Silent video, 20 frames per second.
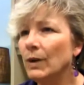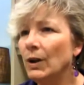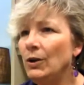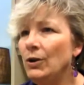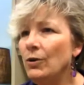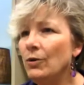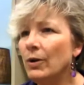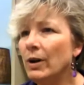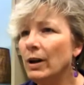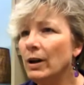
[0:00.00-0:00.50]

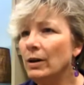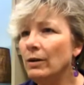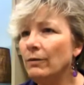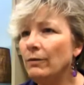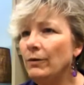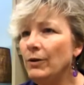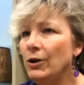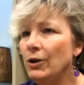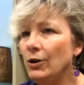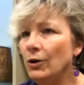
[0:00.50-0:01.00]
You can
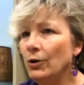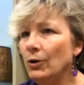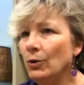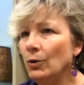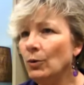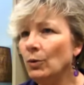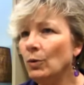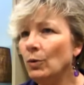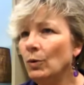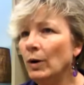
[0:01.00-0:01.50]

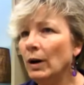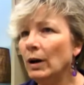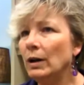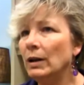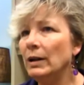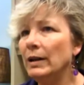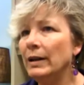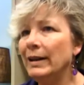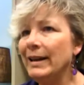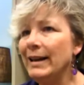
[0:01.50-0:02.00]
view
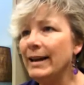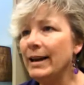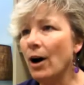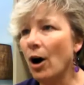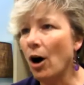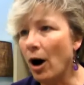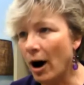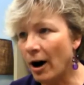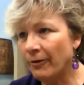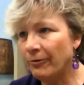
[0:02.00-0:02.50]
the
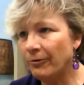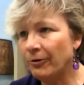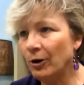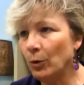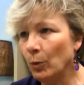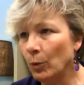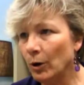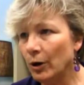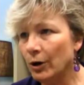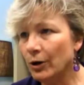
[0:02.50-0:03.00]

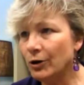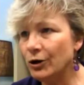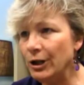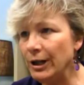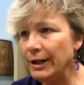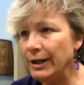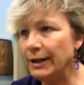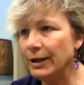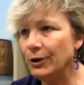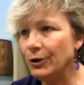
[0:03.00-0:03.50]
offer
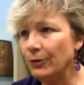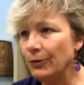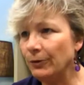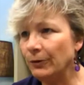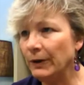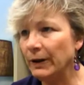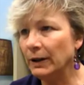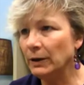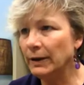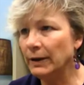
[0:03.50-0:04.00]
worksheet that you
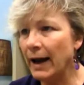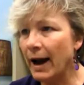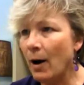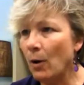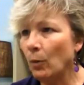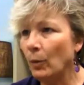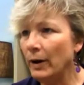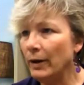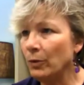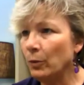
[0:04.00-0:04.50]
filled
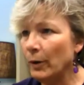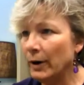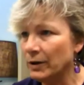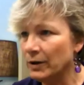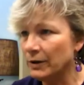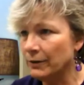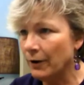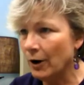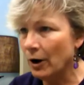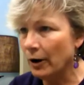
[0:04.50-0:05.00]
out with
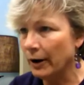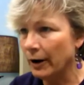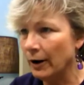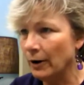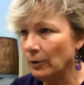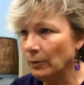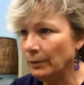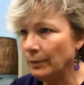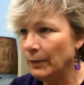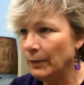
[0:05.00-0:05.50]
Wells Fargo.